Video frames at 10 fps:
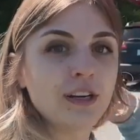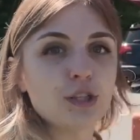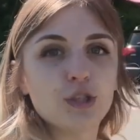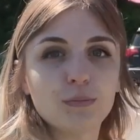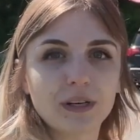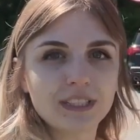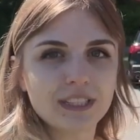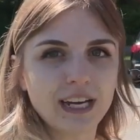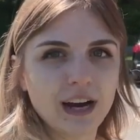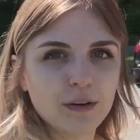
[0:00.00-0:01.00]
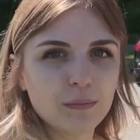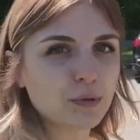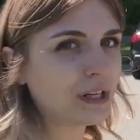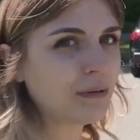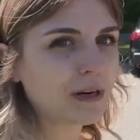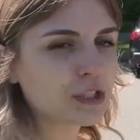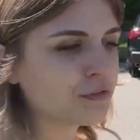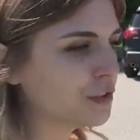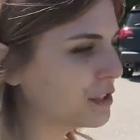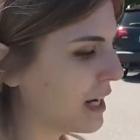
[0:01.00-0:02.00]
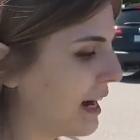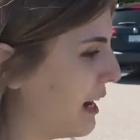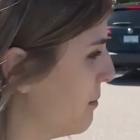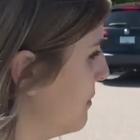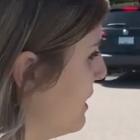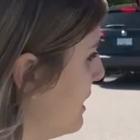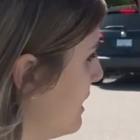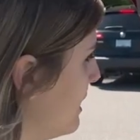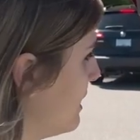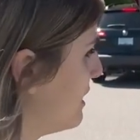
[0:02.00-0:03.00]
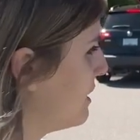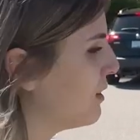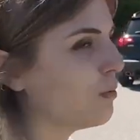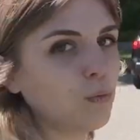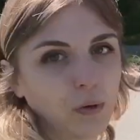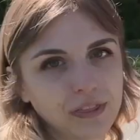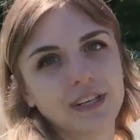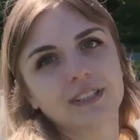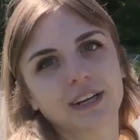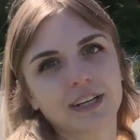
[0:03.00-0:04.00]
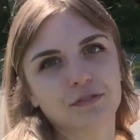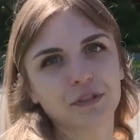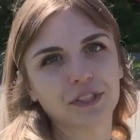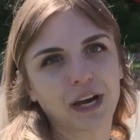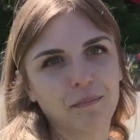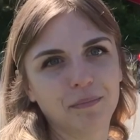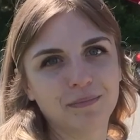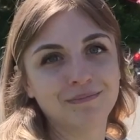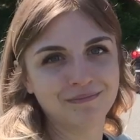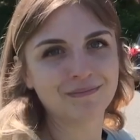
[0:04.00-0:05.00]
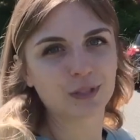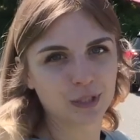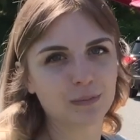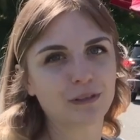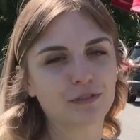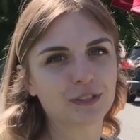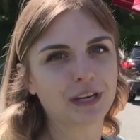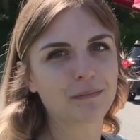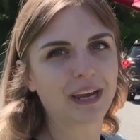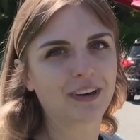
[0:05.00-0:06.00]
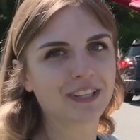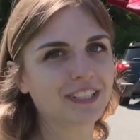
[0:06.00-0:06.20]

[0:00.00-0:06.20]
2 months now, pretty much full-time with these guys full-time. So it's been full-time chaos.